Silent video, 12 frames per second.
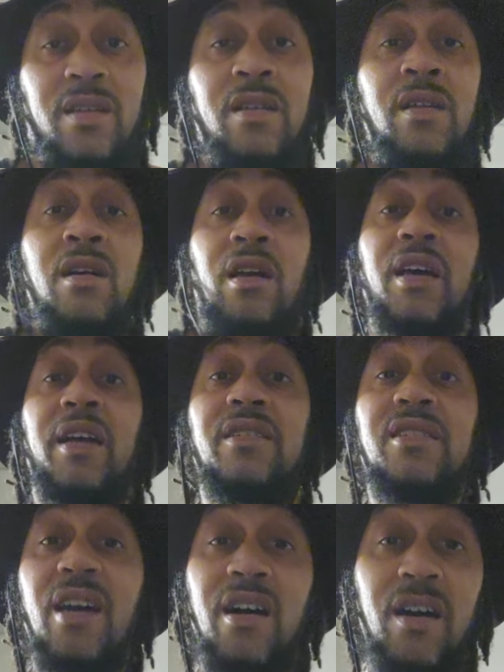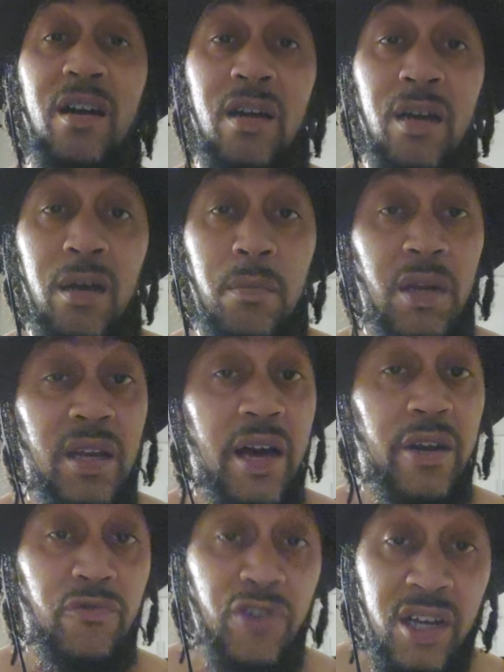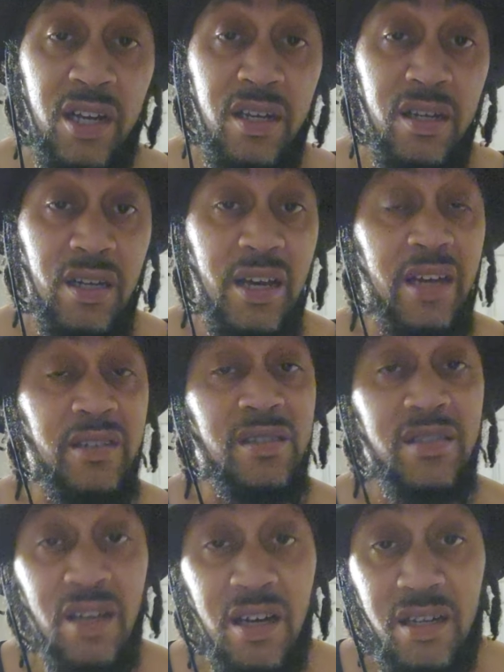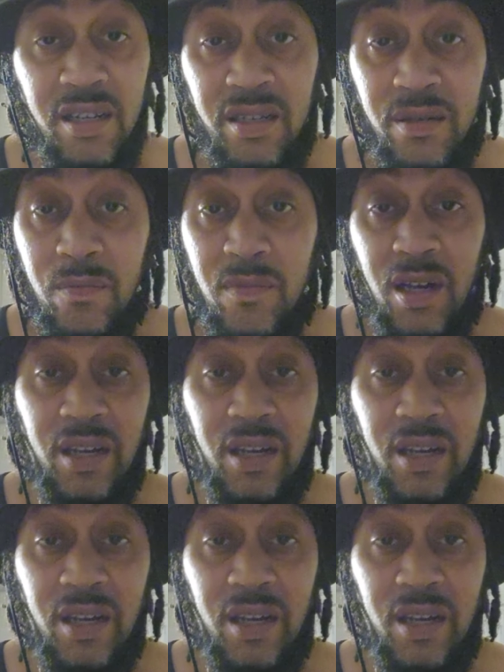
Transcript: a lot of reading, a lot of studying,